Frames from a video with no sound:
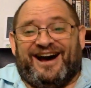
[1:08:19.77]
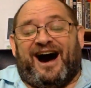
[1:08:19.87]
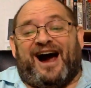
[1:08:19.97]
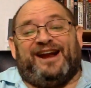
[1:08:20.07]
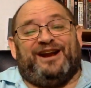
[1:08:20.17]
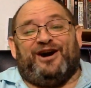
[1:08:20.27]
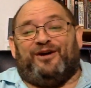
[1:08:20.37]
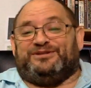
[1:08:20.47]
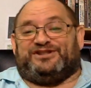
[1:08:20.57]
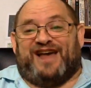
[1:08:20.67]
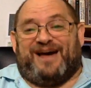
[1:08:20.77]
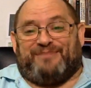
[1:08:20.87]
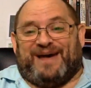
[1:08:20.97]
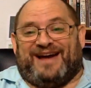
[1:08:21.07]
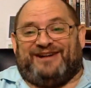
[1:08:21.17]
I didn't know it was
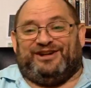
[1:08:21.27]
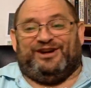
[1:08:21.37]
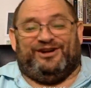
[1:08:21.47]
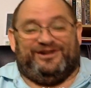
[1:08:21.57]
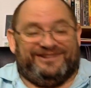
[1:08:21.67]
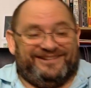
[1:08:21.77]
that bad, dude.